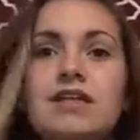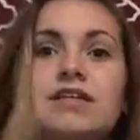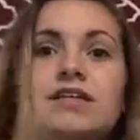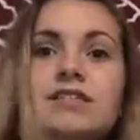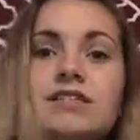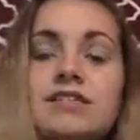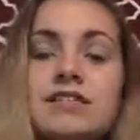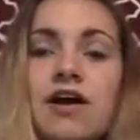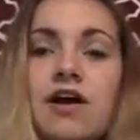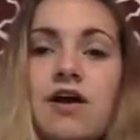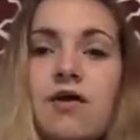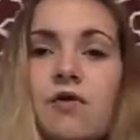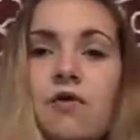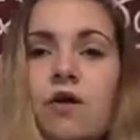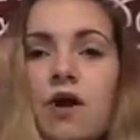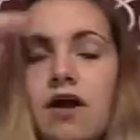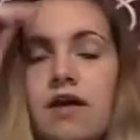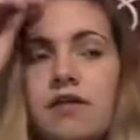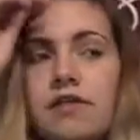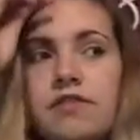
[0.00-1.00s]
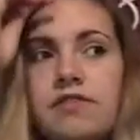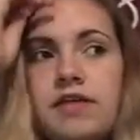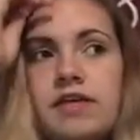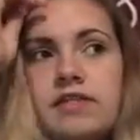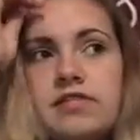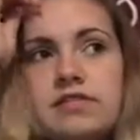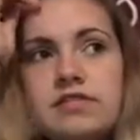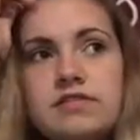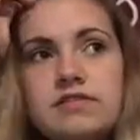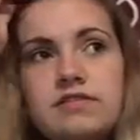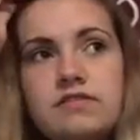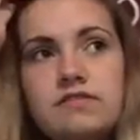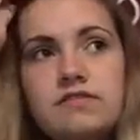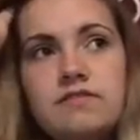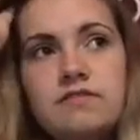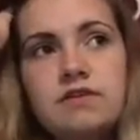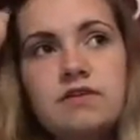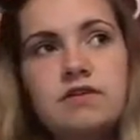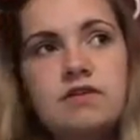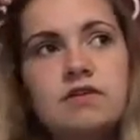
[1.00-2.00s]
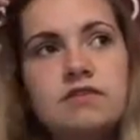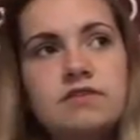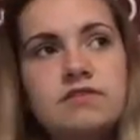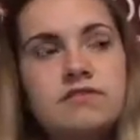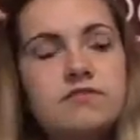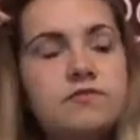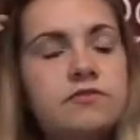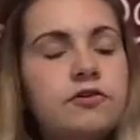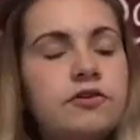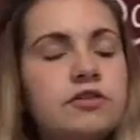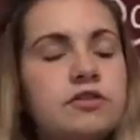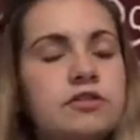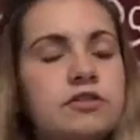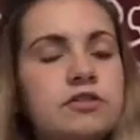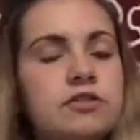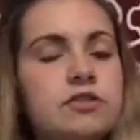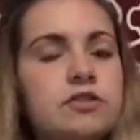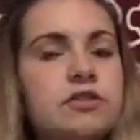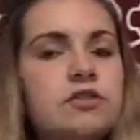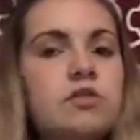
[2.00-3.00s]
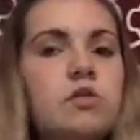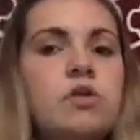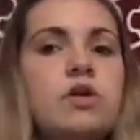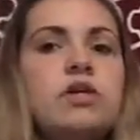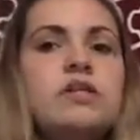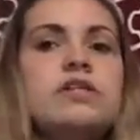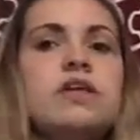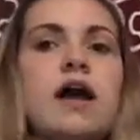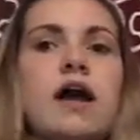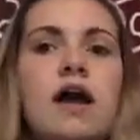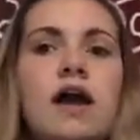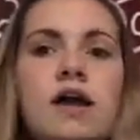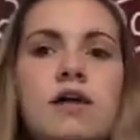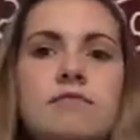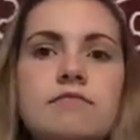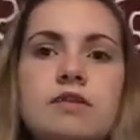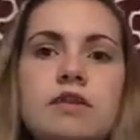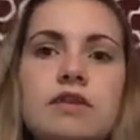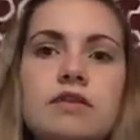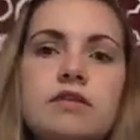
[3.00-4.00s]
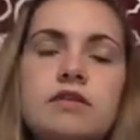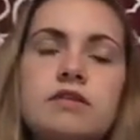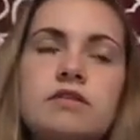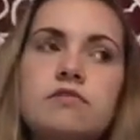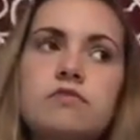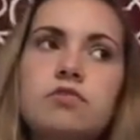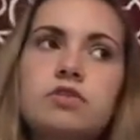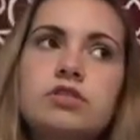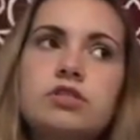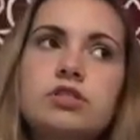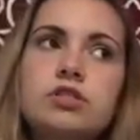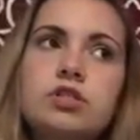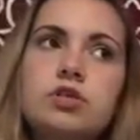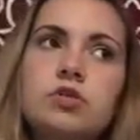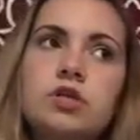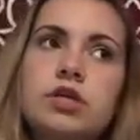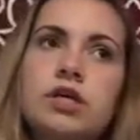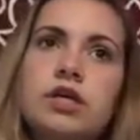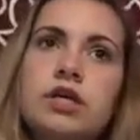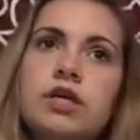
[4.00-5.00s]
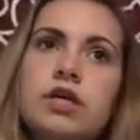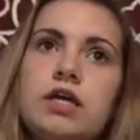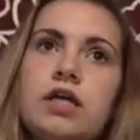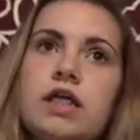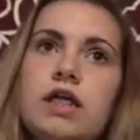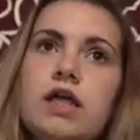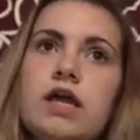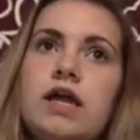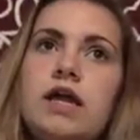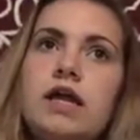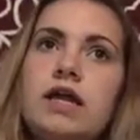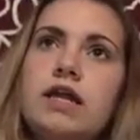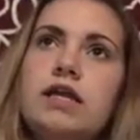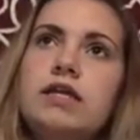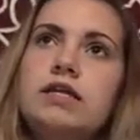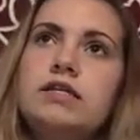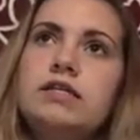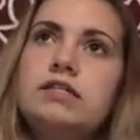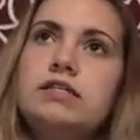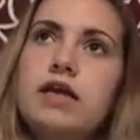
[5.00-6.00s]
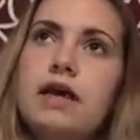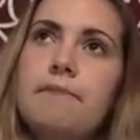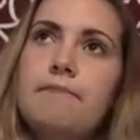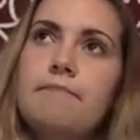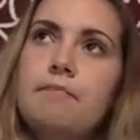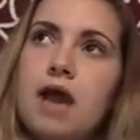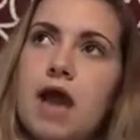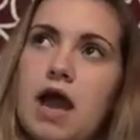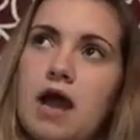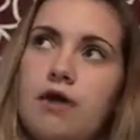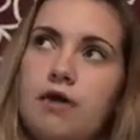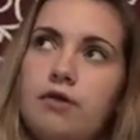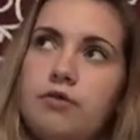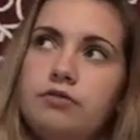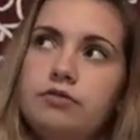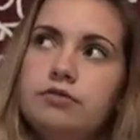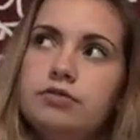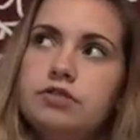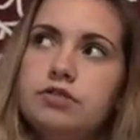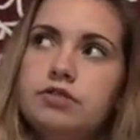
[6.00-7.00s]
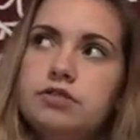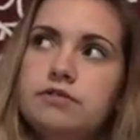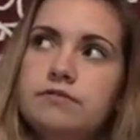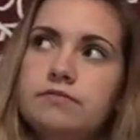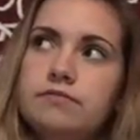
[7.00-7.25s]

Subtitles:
So this first story time, this first story is about